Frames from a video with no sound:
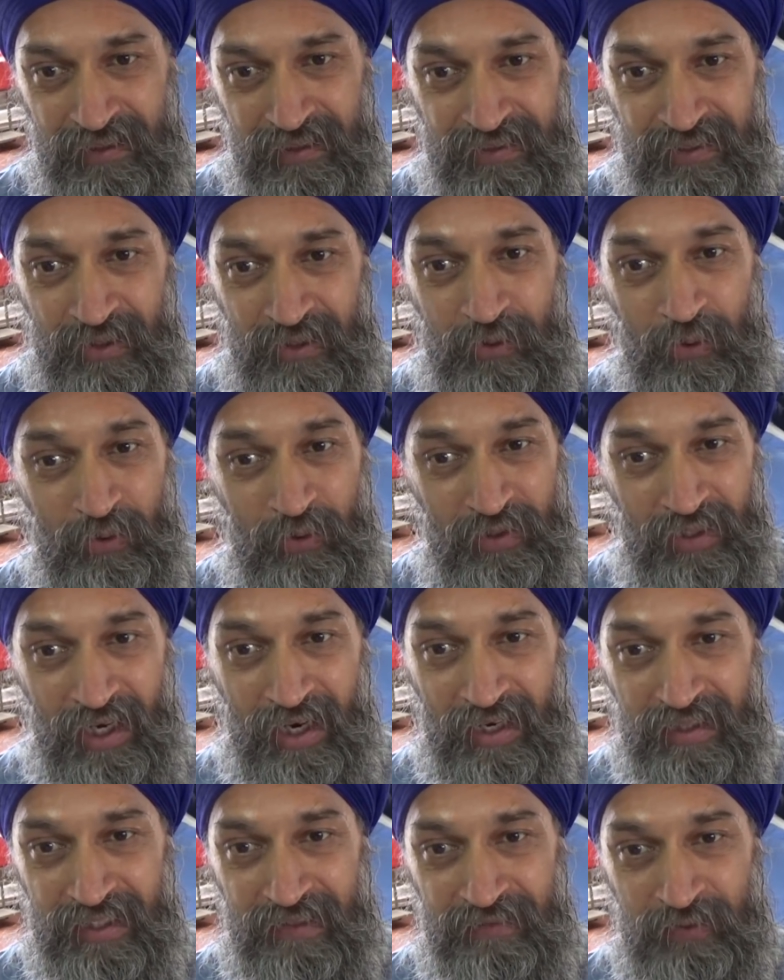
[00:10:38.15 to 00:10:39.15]
So Guru
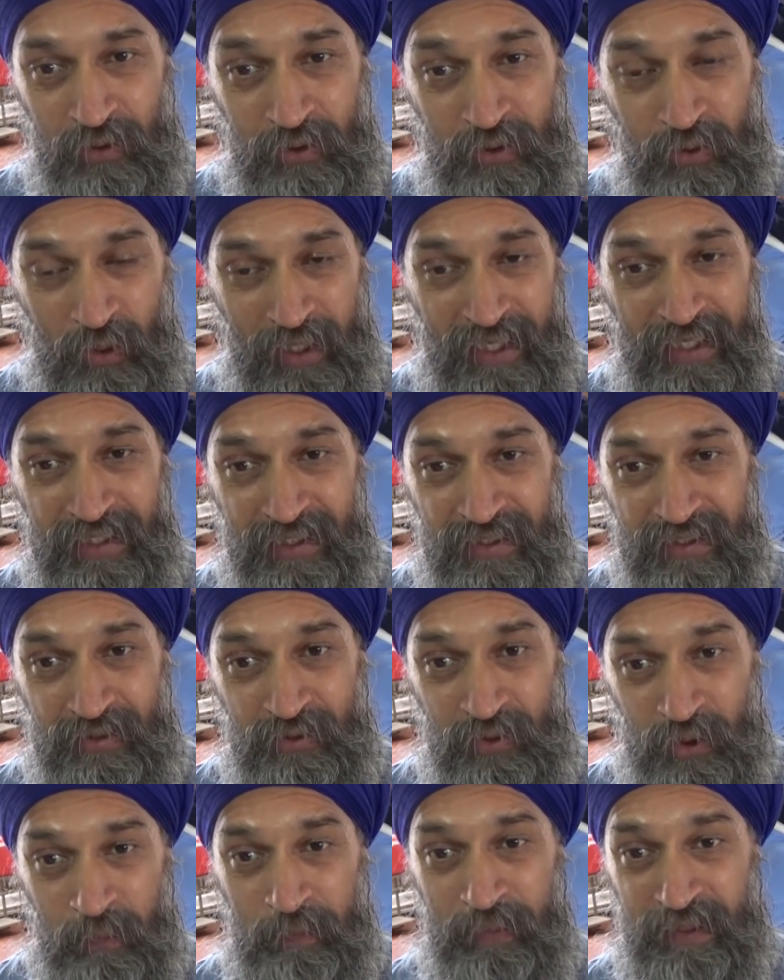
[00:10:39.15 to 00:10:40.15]
Nanak Dev took 20
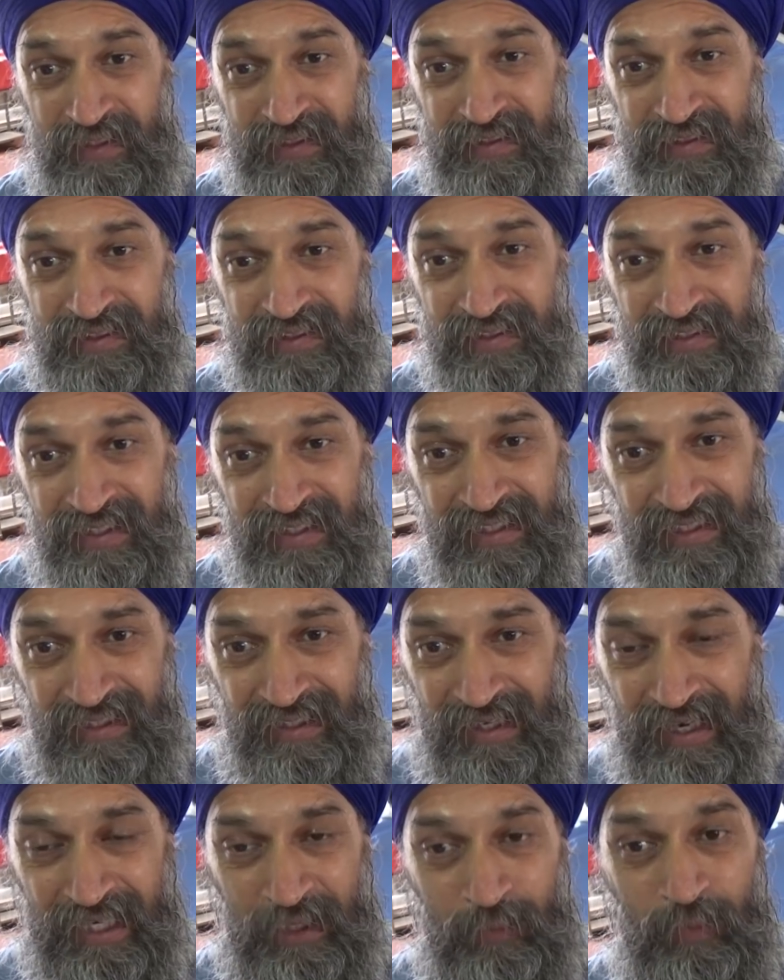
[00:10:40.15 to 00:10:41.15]
rupees
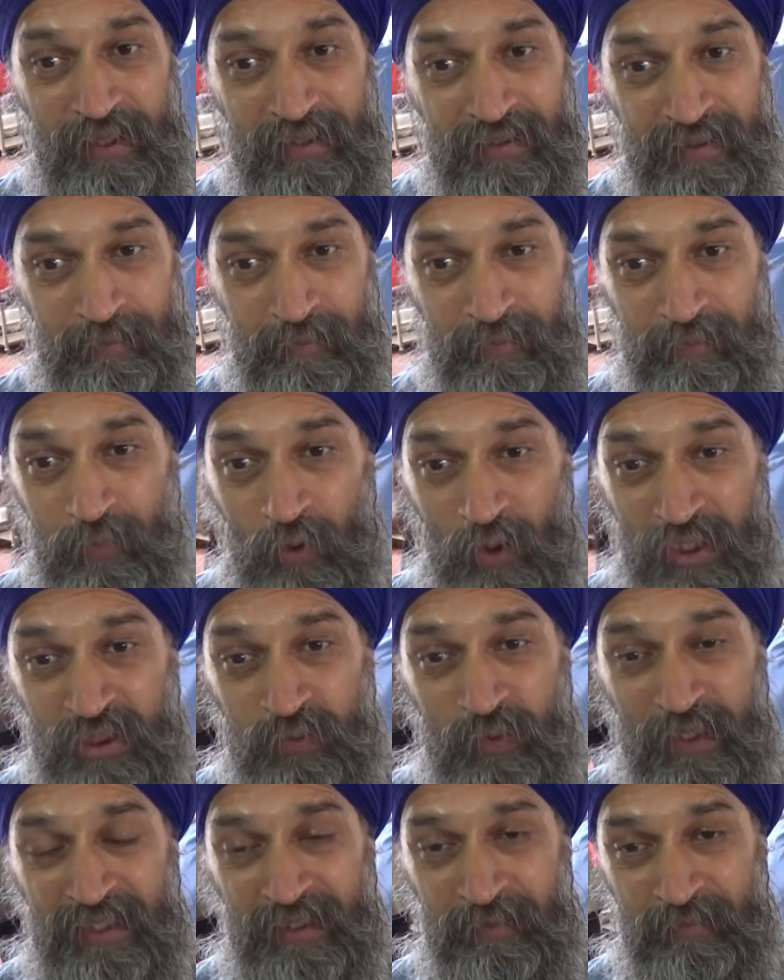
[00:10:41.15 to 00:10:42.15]
and he went on his
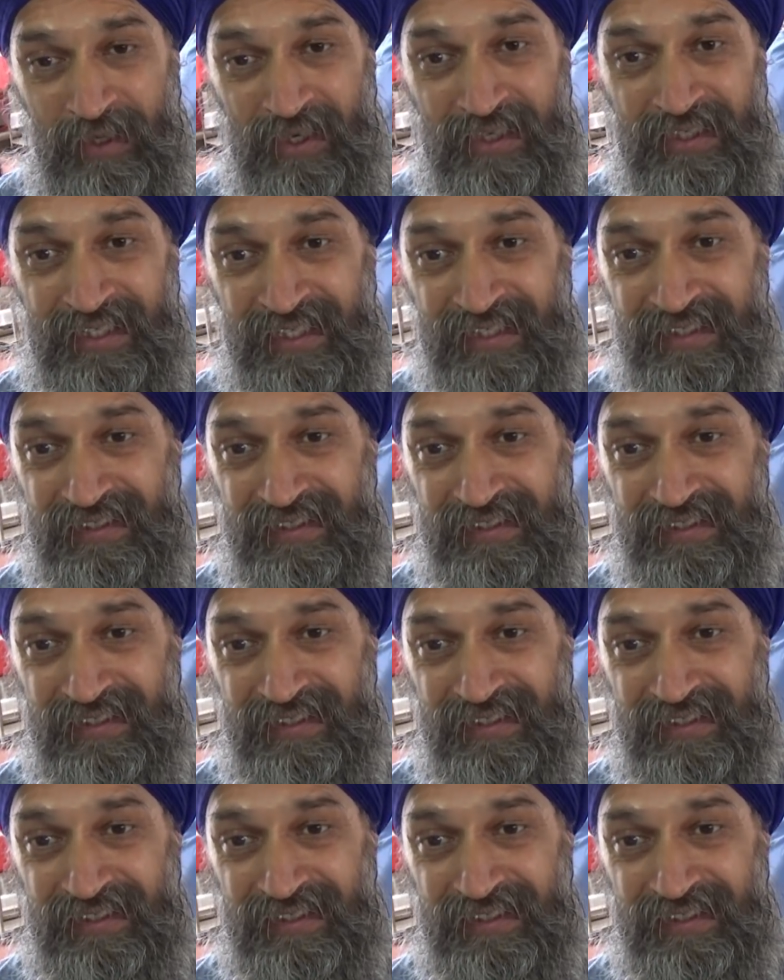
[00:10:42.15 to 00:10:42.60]
way to the market.